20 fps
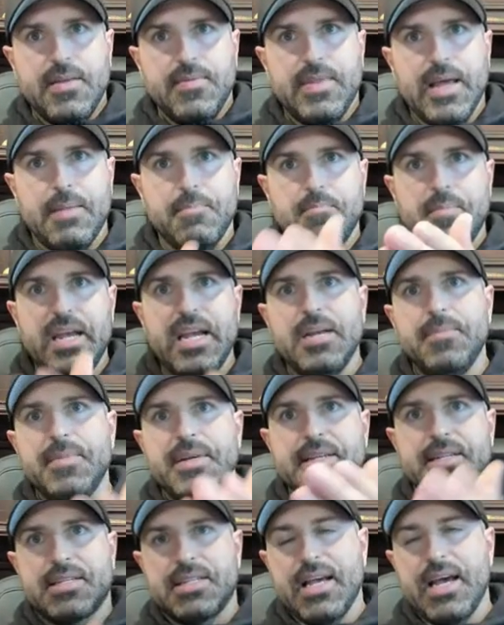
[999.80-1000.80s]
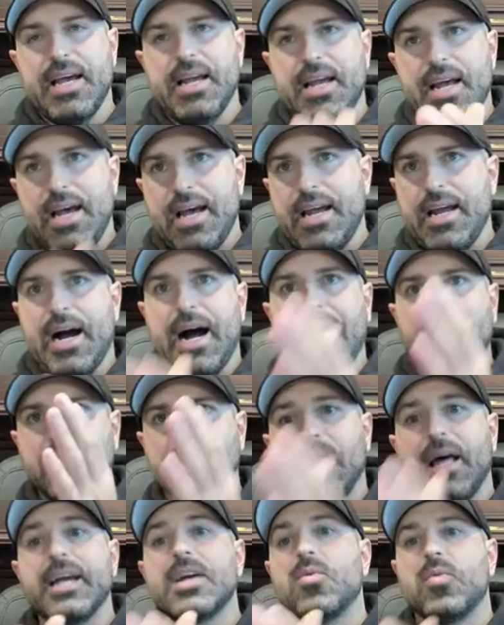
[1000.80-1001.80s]
that made me say, hey, I
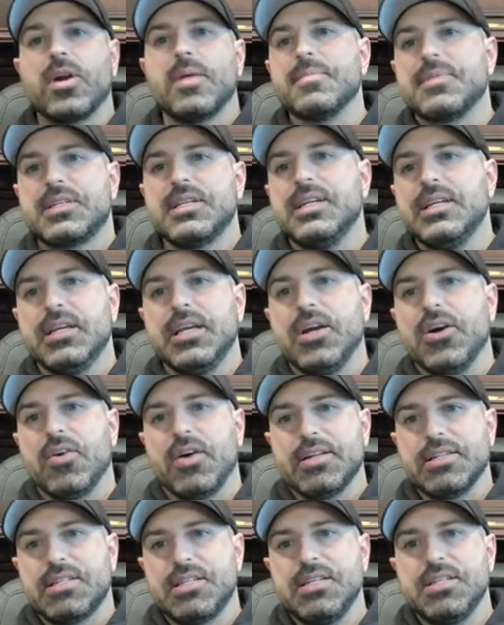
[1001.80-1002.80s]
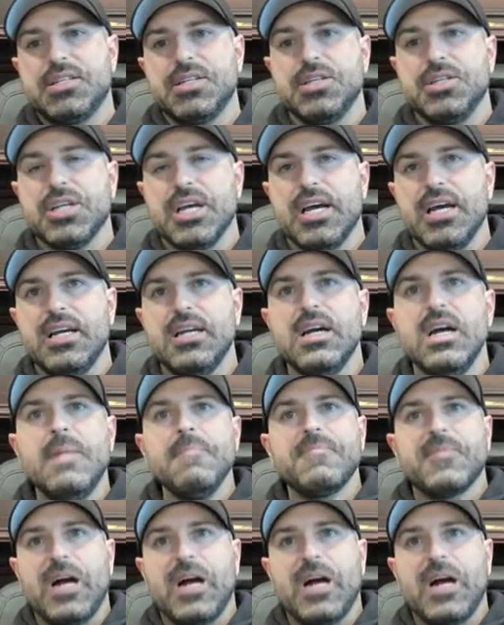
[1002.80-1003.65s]
like what I'm seeing here on CCJ.